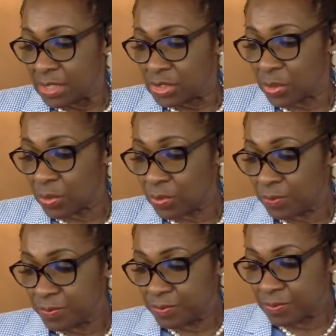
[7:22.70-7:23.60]

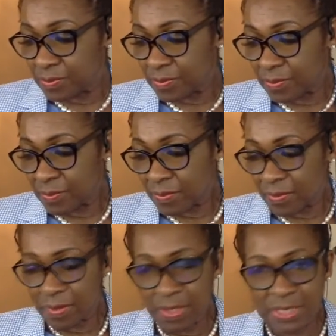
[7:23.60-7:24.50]
So
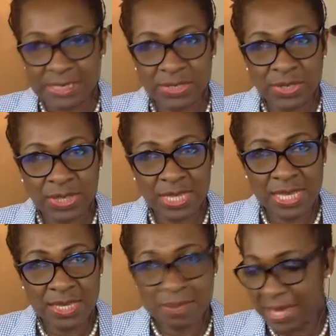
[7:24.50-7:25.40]
to
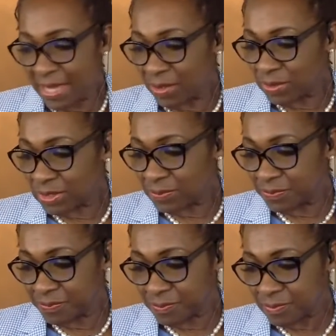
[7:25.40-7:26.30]
think about
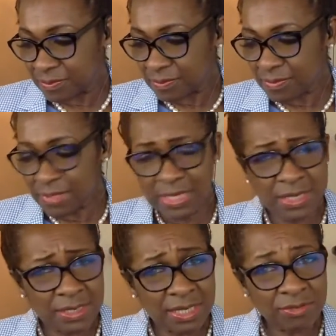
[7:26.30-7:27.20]

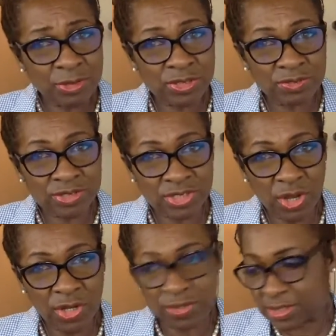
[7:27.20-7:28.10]
the levels of
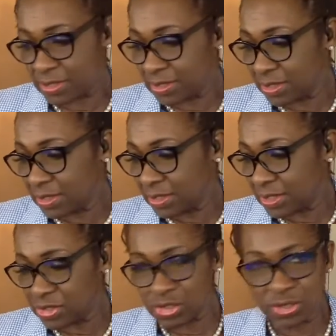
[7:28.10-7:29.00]
salt
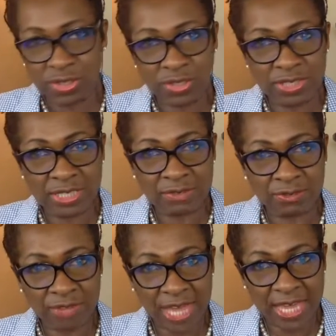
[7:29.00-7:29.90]
and sugar and
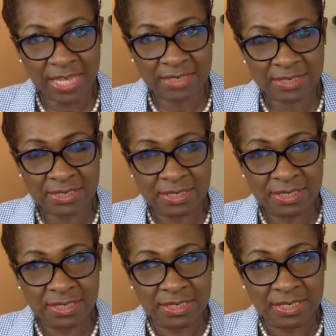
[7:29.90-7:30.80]
fat
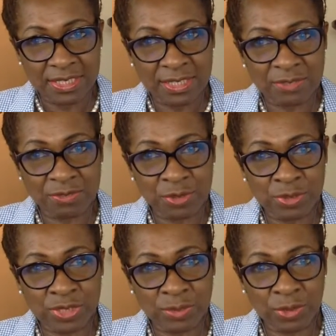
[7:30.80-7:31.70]
in the
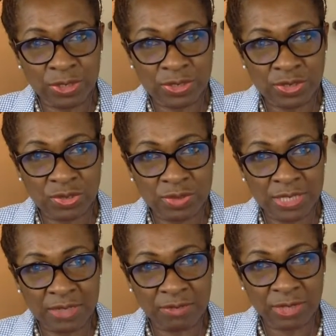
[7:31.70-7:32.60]
foods that we're
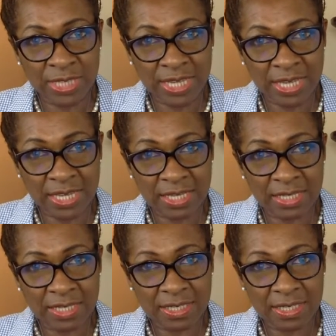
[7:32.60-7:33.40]
consuming every day,